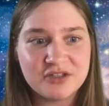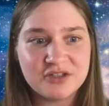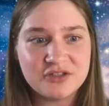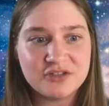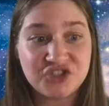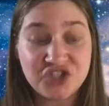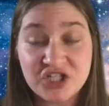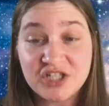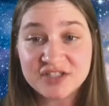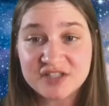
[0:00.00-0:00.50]

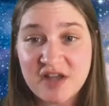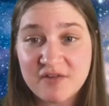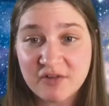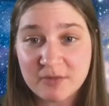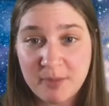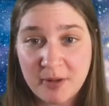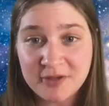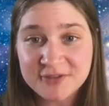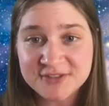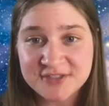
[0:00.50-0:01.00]
She discovered
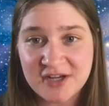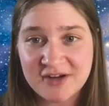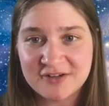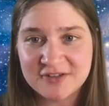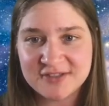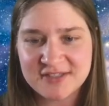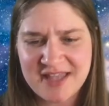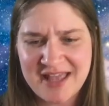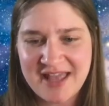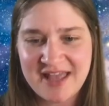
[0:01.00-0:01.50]

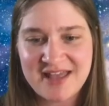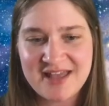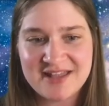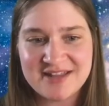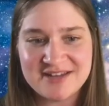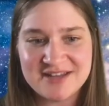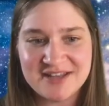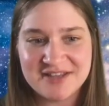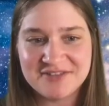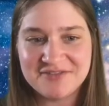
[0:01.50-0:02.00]
pulsars,
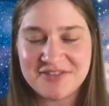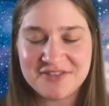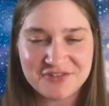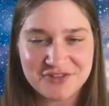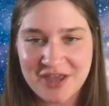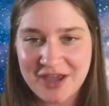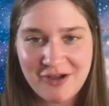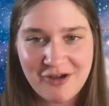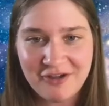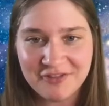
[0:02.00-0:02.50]
and
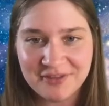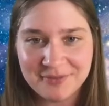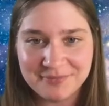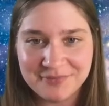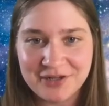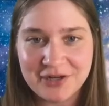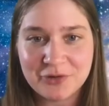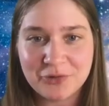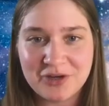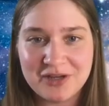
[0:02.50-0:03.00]
they called them
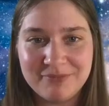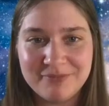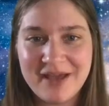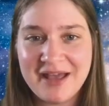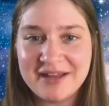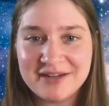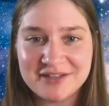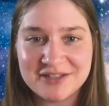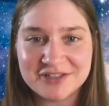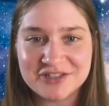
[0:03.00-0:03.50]
Little Green
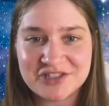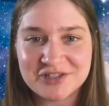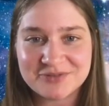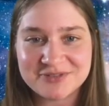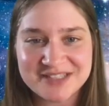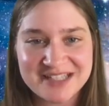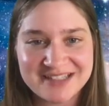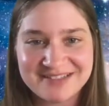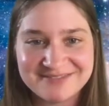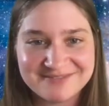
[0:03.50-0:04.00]
Men because she
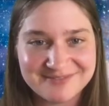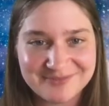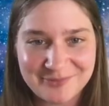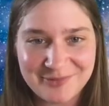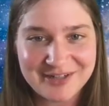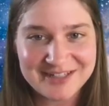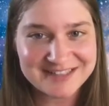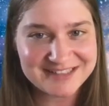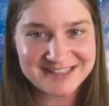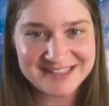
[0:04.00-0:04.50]
was like,
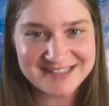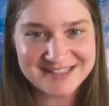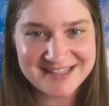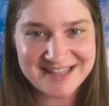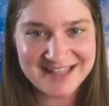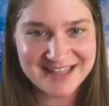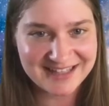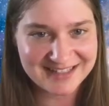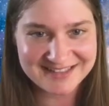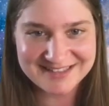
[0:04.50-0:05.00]
what is this
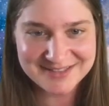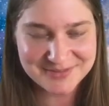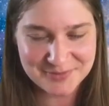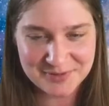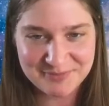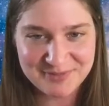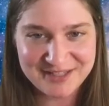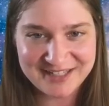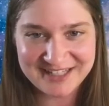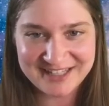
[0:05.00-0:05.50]
thing? It's
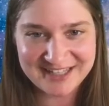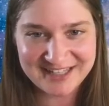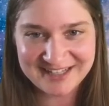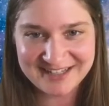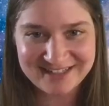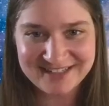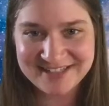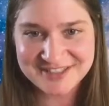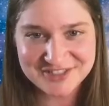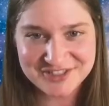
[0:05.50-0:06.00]
repeating,
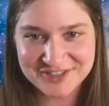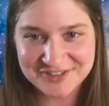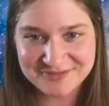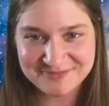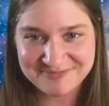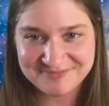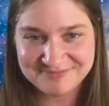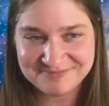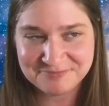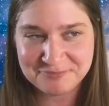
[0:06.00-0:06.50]
and it
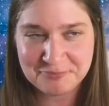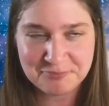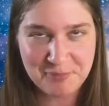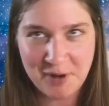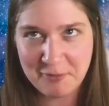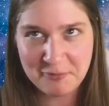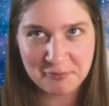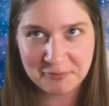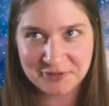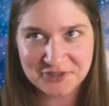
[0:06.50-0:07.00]

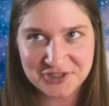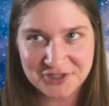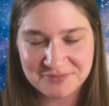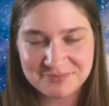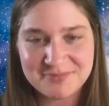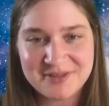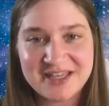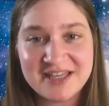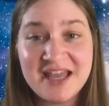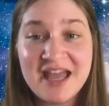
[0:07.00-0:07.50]
probably
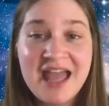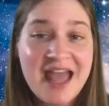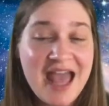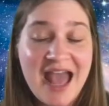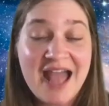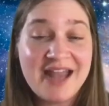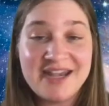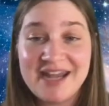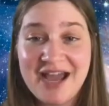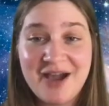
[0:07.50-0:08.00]
shouldn't be.
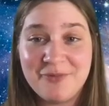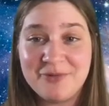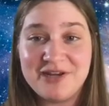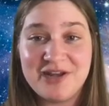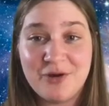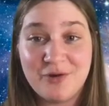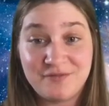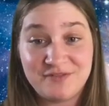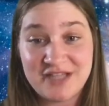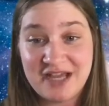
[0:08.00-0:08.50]
And now we
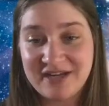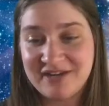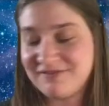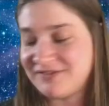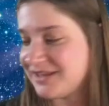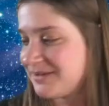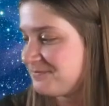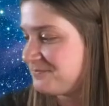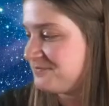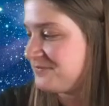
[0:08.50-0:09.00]
know of a ton of
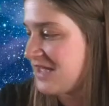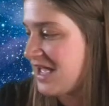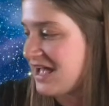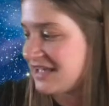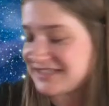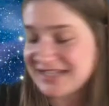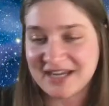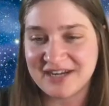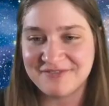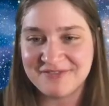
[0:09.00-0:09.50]

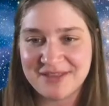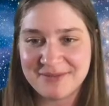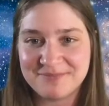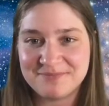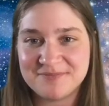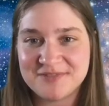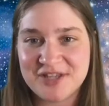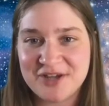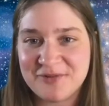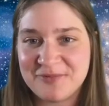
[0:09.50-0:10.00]
them,
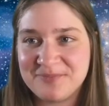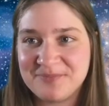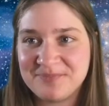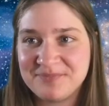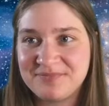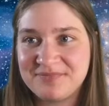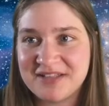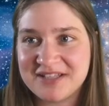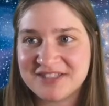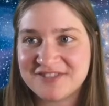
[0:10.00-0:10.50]
so
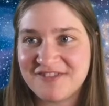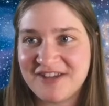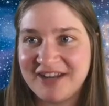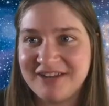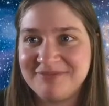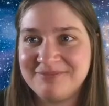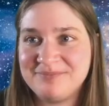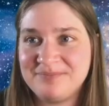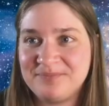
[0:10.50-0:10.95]
that's fun.